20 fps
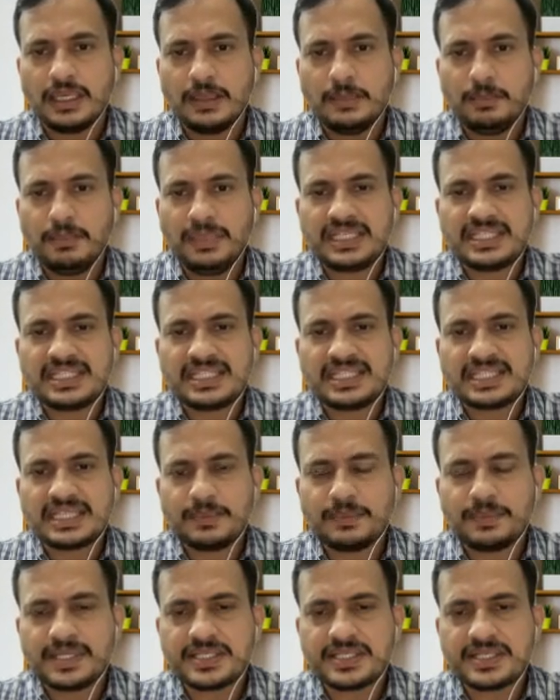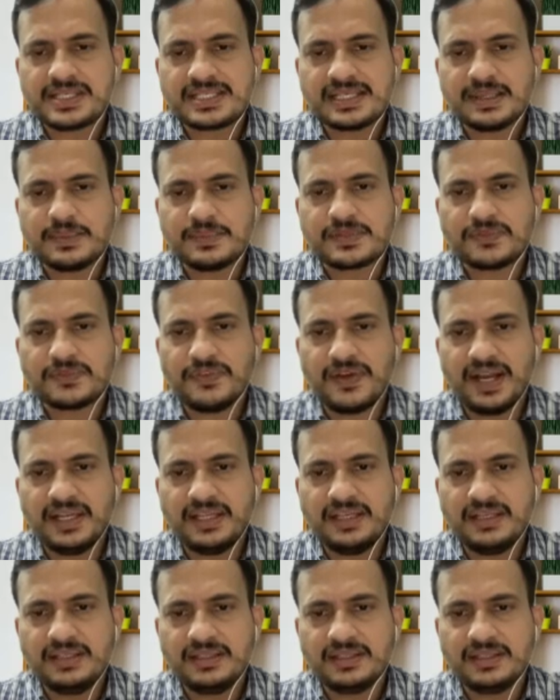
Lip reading: melting temperature seems fine.